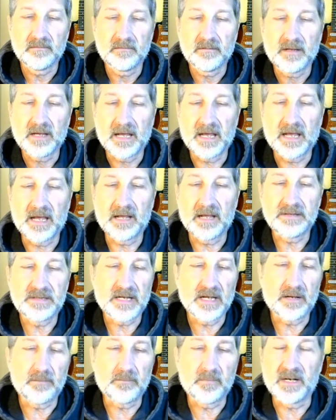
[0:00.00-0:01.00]
and
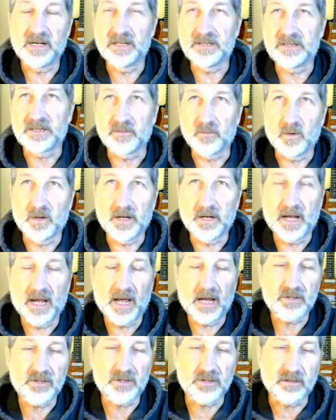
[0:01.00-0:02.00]
10 minutes in 1
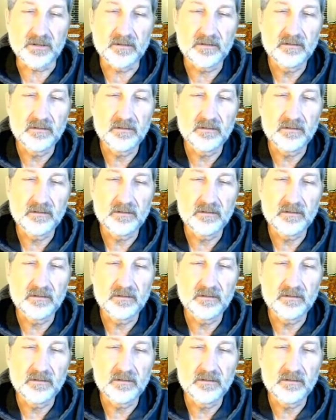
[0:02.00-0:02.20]
action.